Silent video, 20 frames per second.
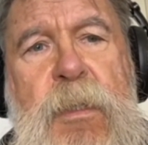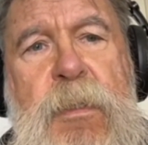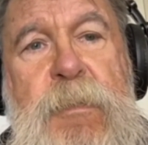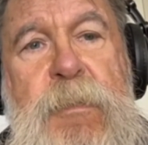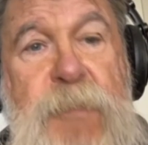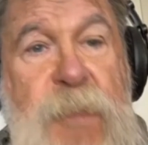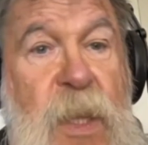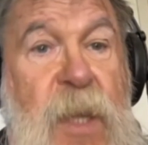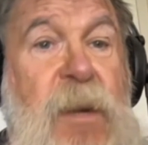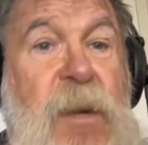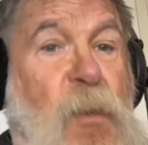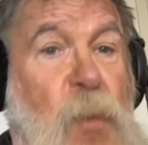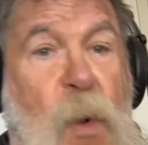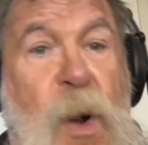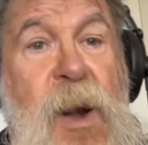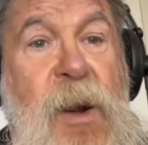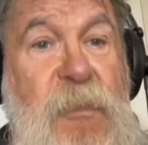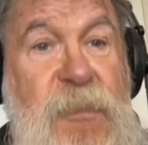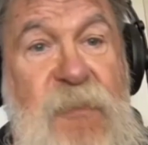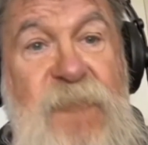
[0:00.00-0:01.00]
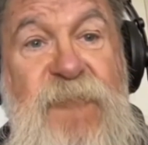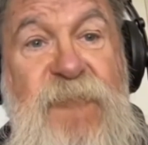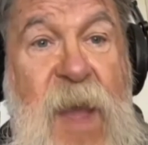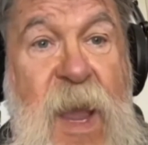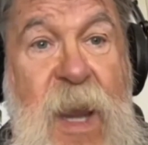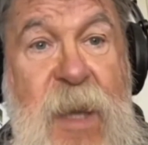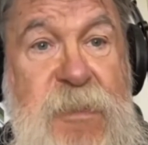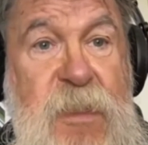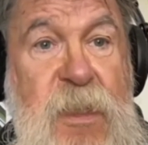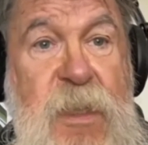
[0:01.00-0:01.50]
they're aware of the
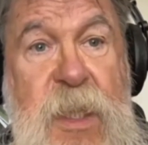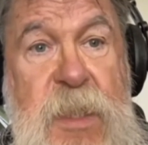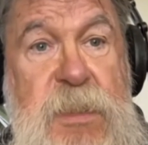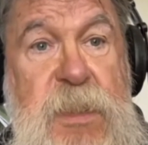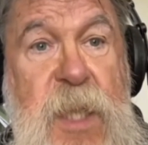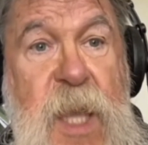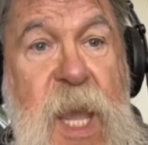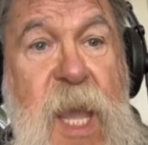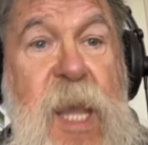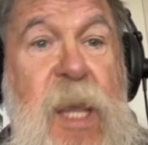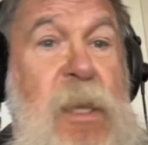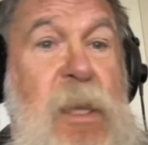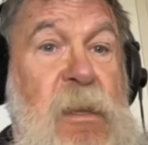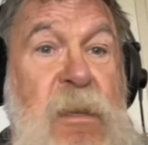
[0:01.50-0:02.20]
fact that he's gay.